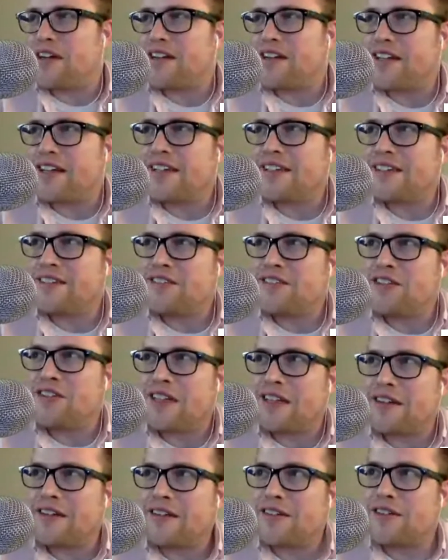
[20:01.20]
nowadays. So when you
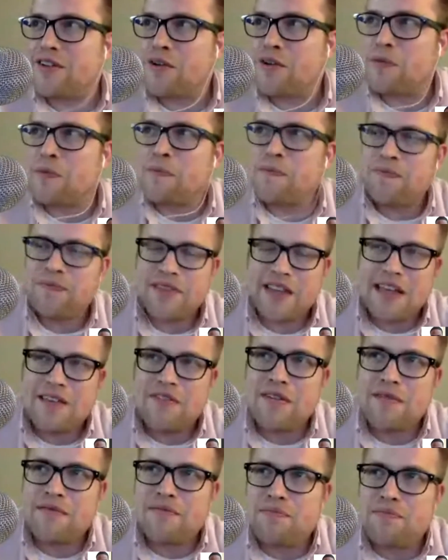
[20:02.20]
think,
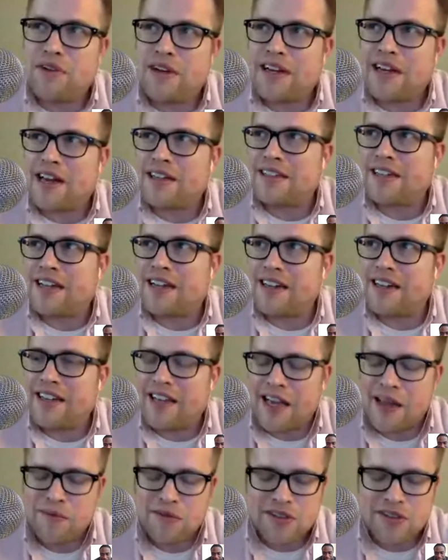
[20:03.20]
even putting out a tiny game,